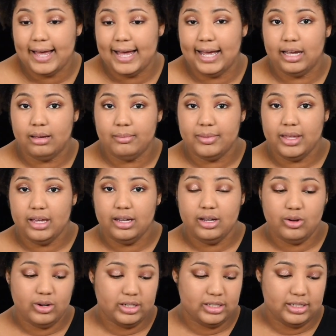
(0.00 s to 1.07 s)
I am then
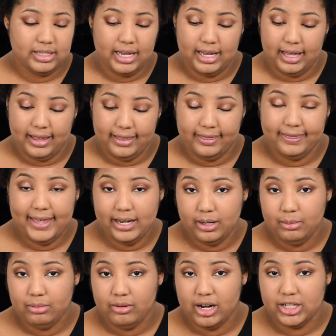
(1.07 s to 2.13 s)
going to take a
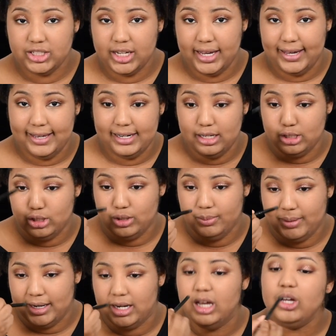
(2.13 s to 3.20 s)
thinner brush and do
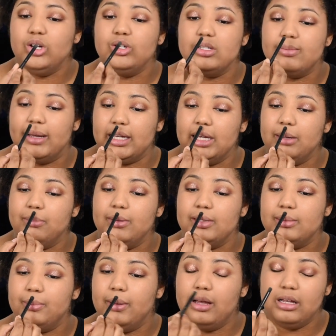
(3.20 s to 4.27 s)
my nose, my
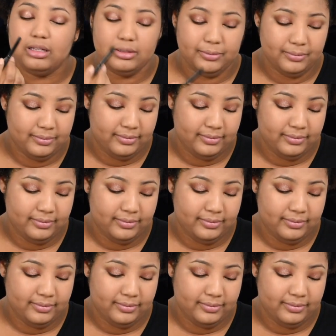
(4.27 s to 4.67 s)
Cupid's bow.